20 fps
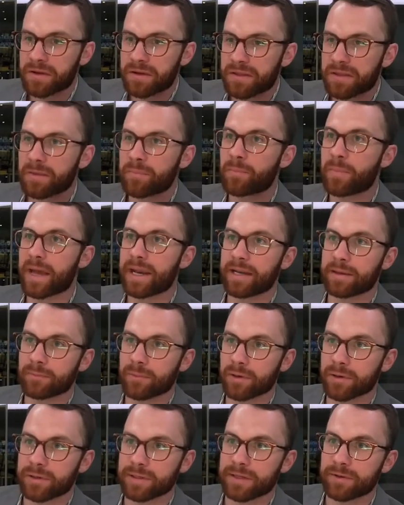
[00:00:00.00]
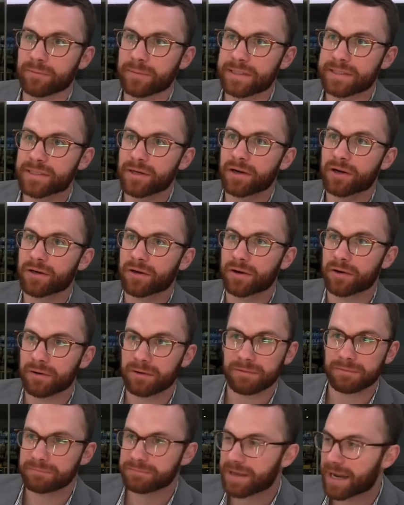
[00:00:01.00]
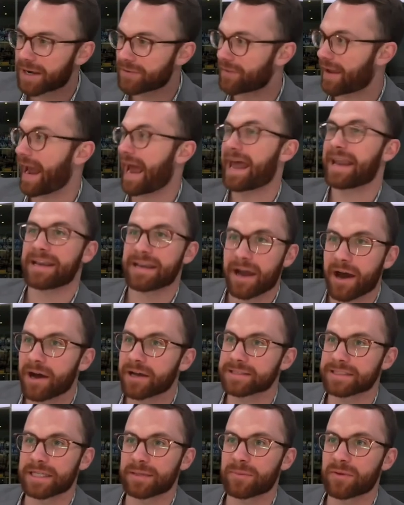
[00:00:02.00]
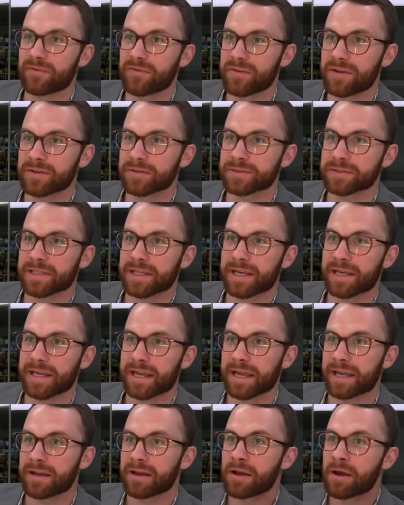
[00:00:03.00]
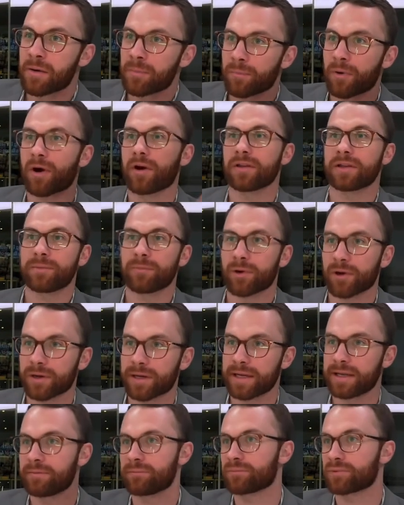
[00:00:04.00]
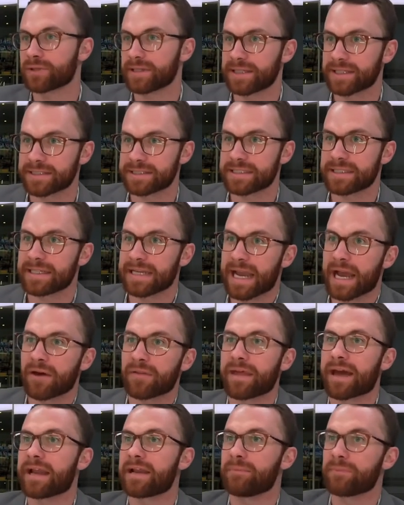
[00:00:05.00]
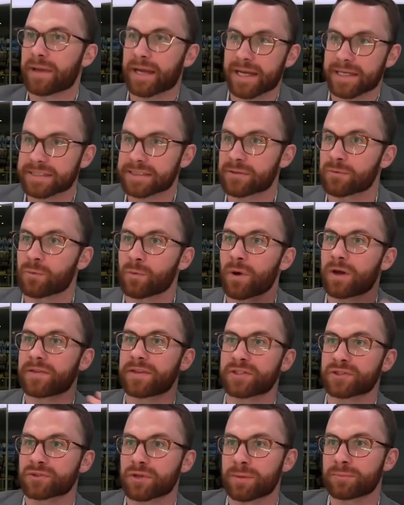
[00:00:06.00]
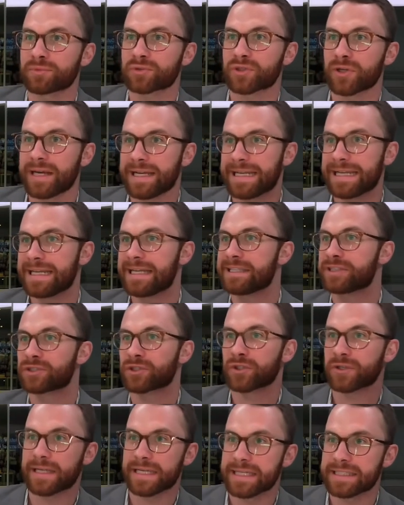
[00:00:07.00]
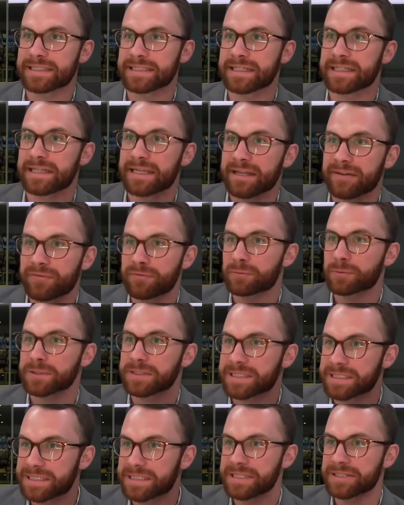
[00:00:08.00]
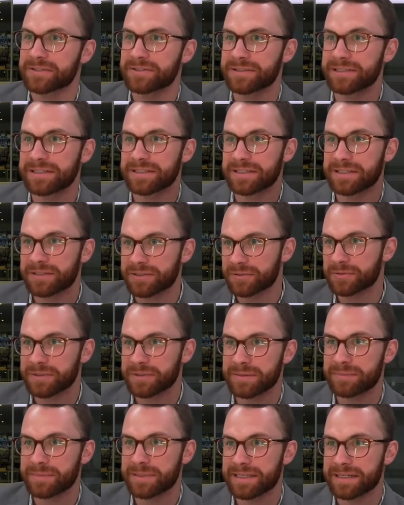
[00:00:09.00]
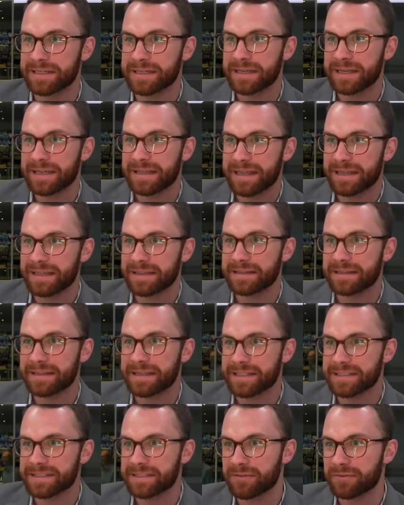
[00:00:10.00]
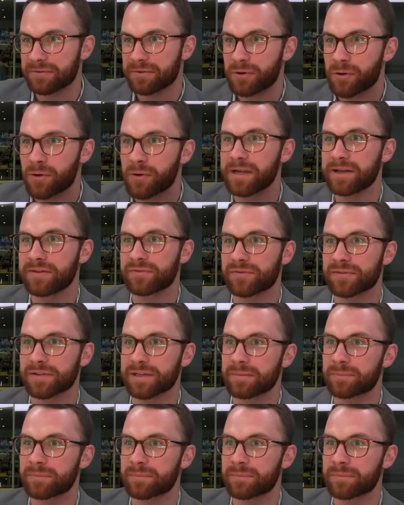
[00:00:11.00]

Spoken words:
betting market? We talk kind of ad nauseum, it feels like, at Poly Market and Predict It and how that impacts it, what the Trump trade is or isn't. If we're still in agreement that it's a coin flip,